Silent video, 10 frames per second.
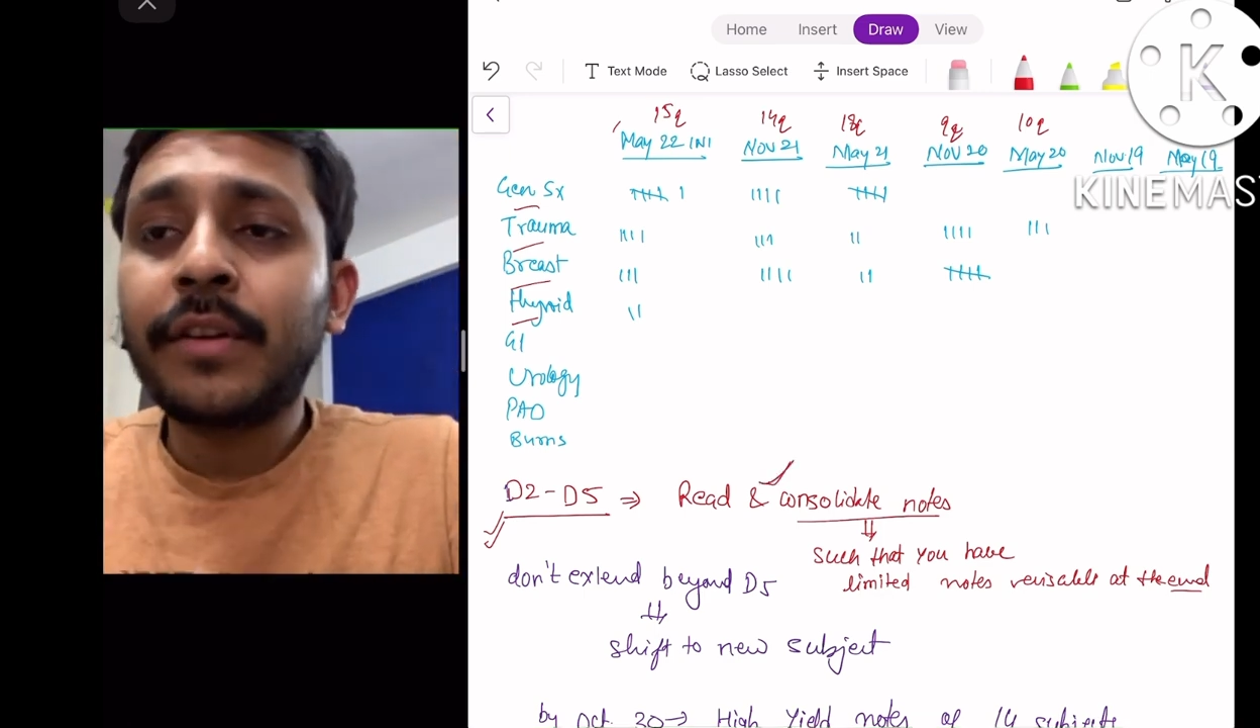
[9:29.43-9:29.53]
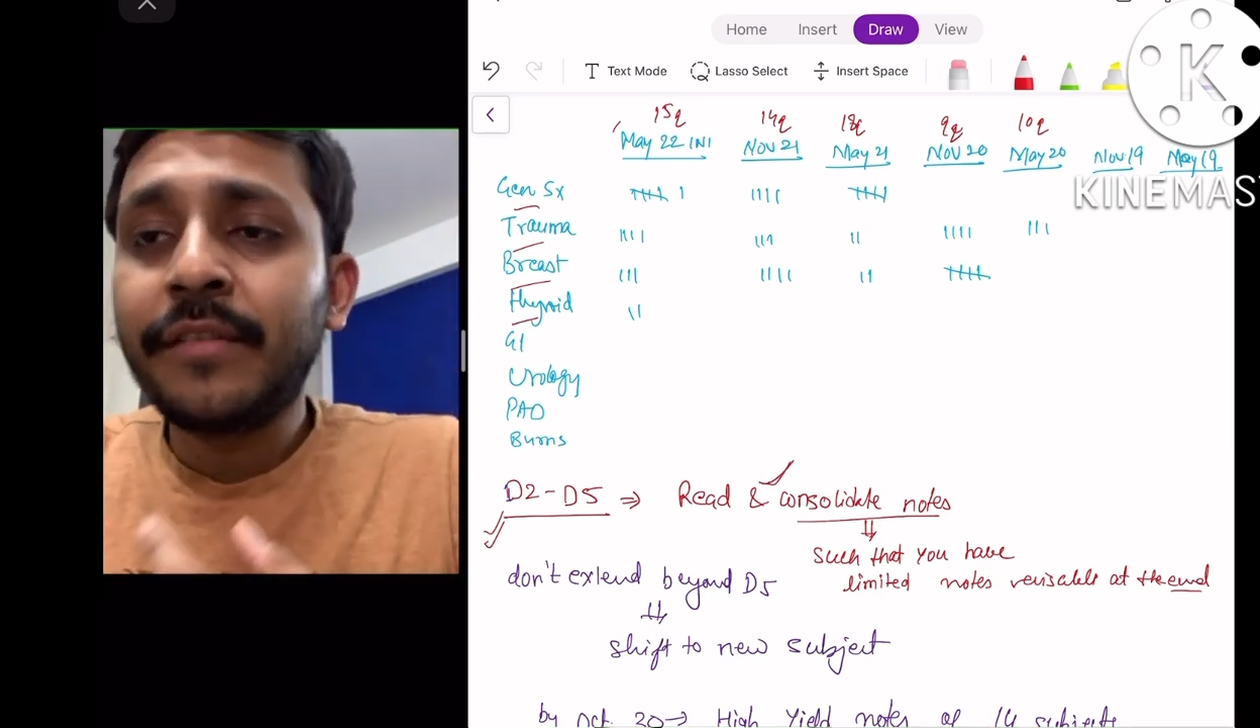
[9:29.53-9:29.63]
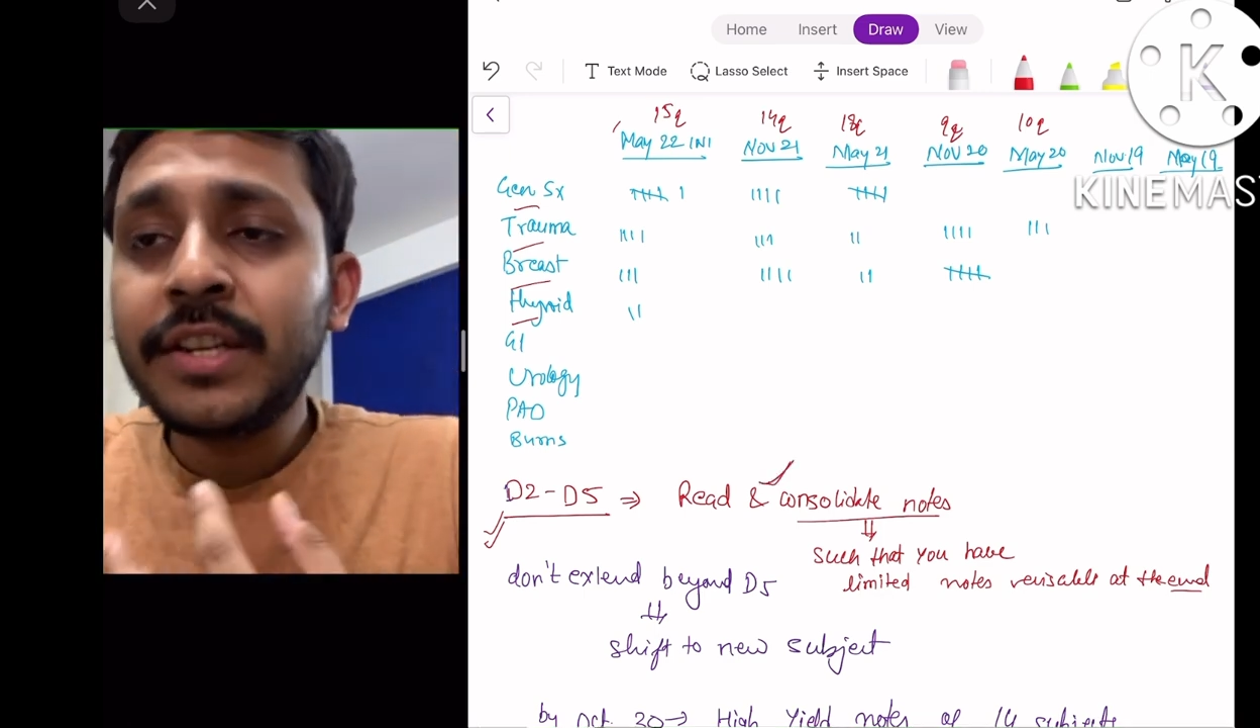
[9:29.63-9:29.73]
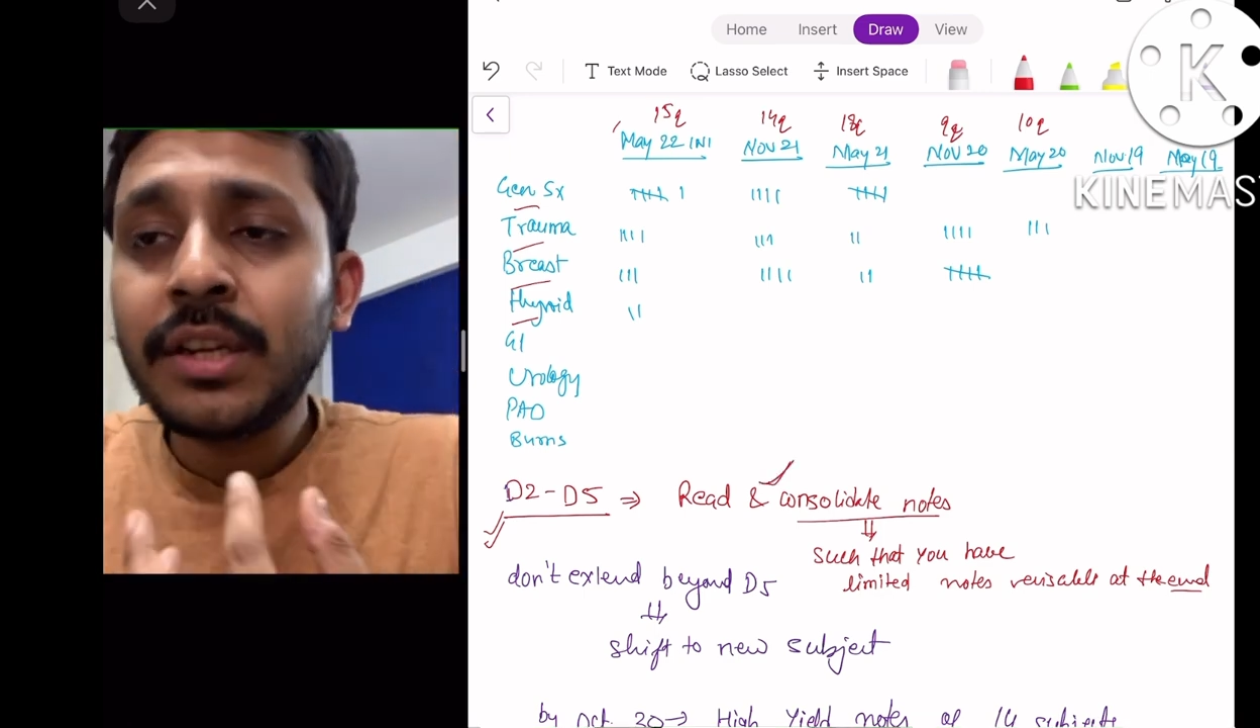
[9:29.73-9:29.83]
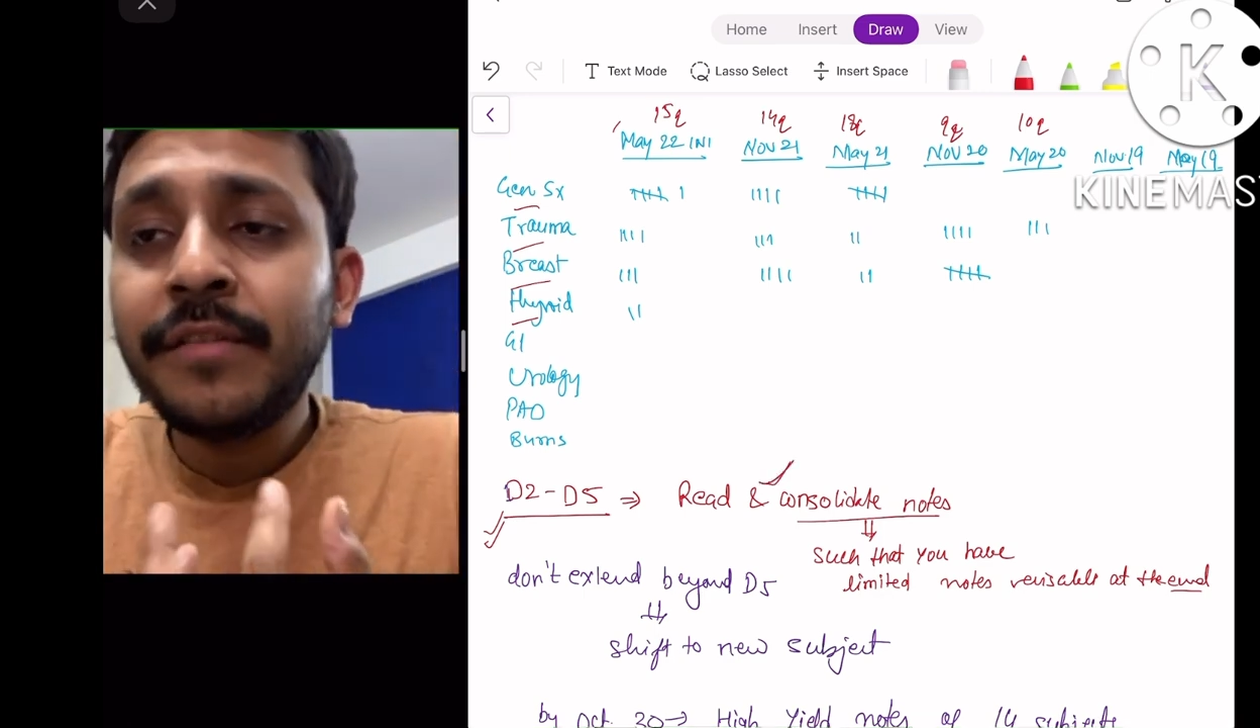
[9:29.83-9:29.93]

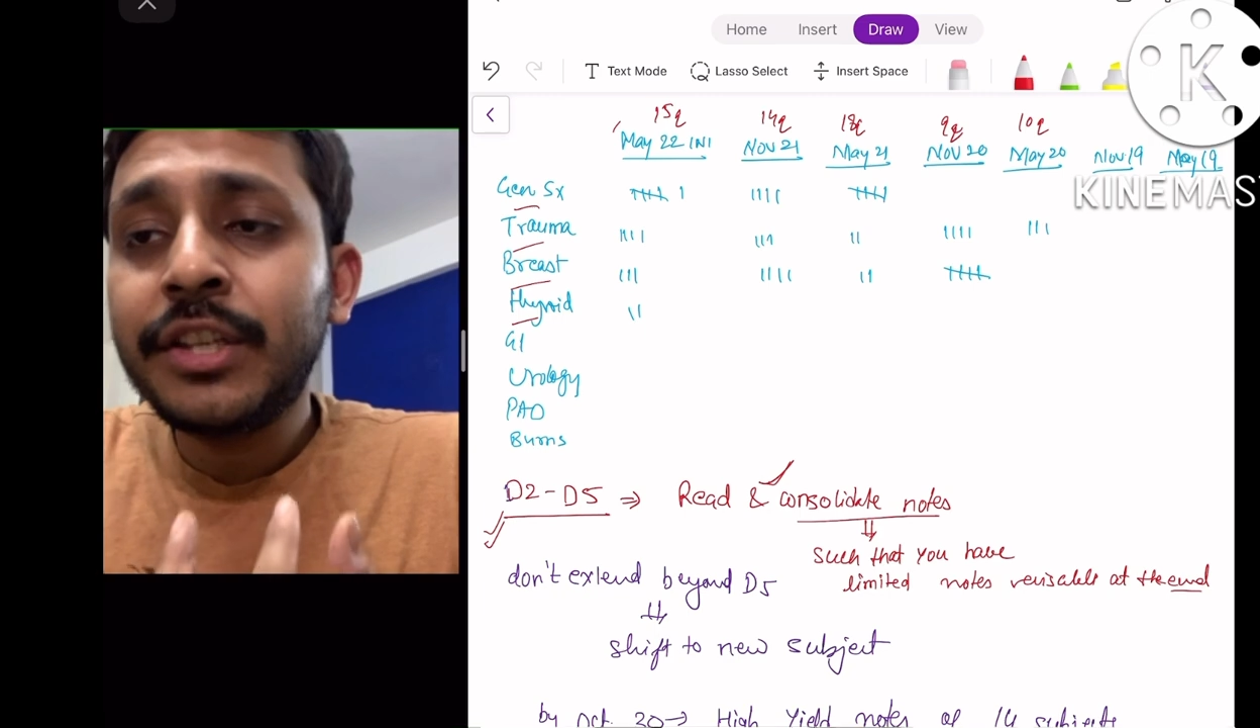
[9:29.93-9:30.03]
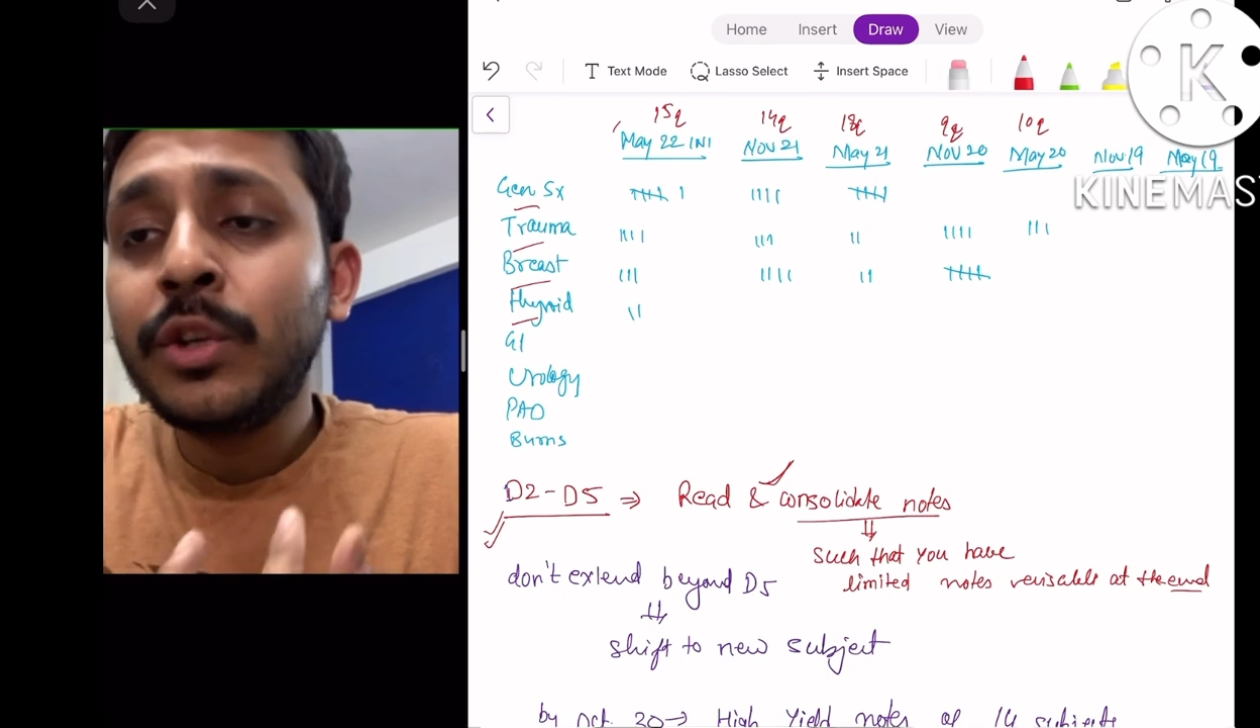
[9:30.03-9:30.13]
revision which you